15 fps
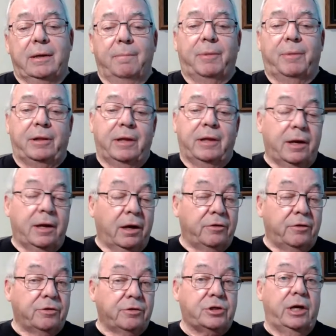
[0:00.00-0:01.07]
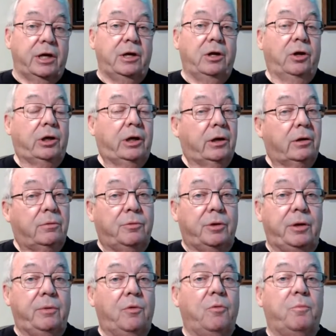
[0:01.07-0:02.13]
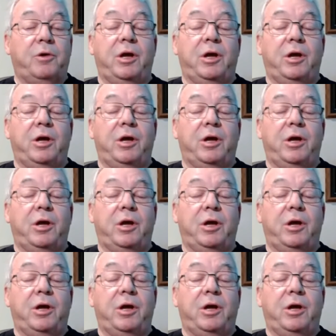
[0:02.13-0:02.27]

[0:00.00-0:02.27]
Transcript: But then others said, look, at uh, we won't